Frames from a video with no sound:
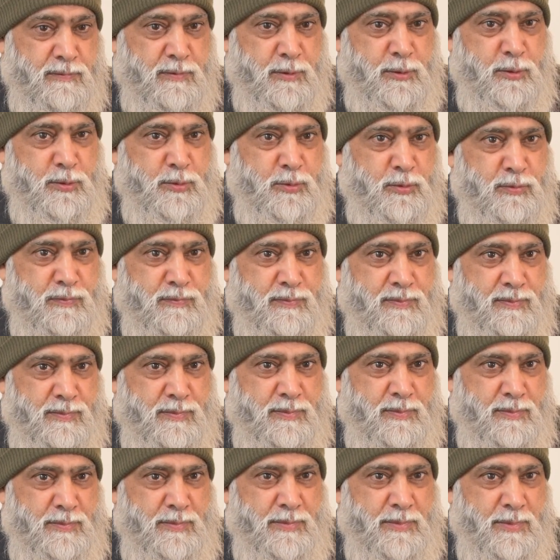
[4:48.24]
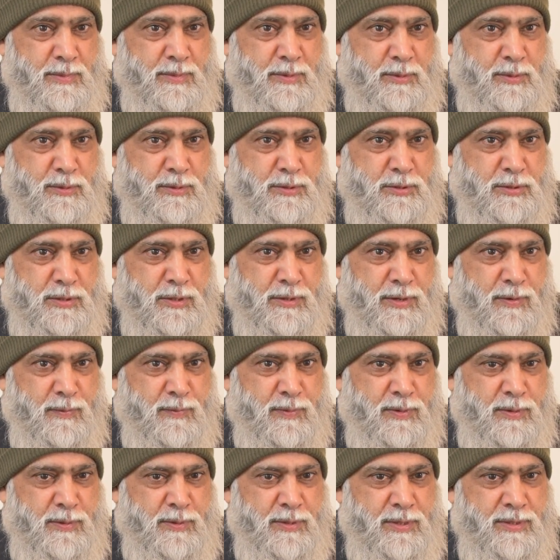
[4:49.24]
for you to
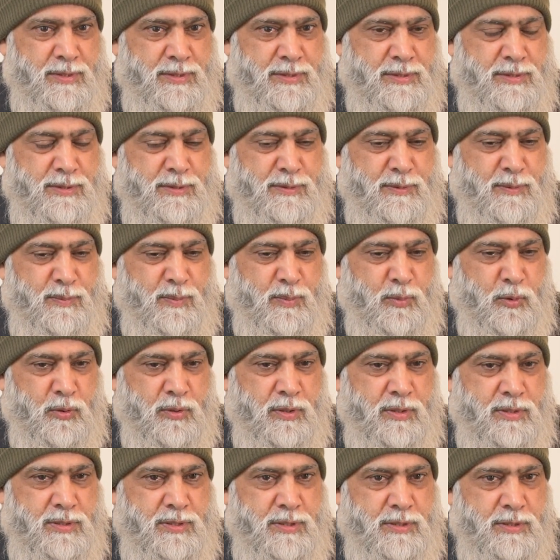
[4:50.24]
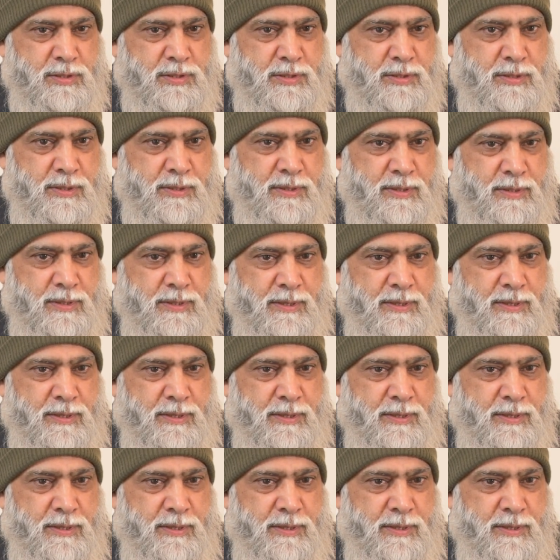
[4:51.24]
discover. This book is just